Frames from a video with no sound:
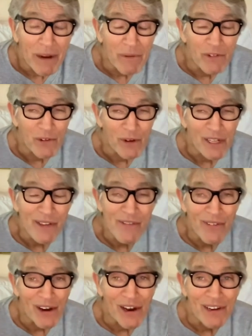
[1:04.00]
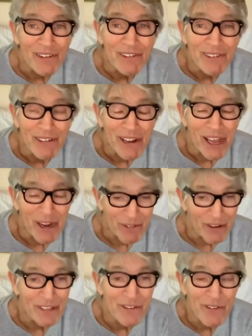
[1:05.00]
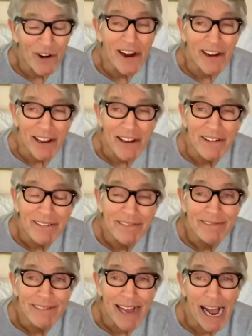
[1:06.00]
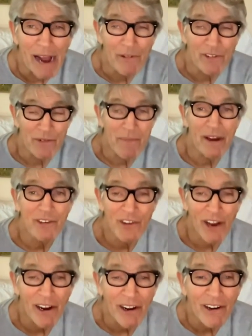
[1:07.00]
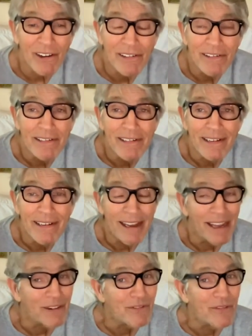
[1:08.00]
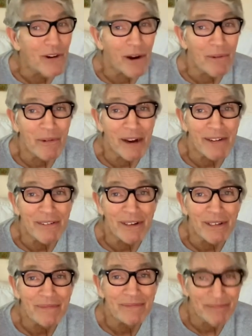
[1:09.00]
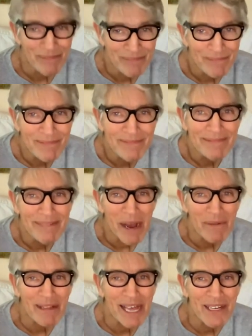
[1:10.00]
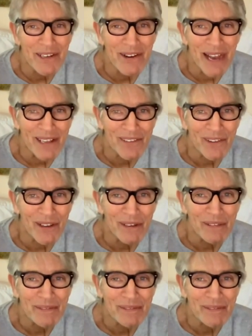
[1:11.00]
It was really fun and really frightening. I was much younger and far braver. I'm glad you asked, though.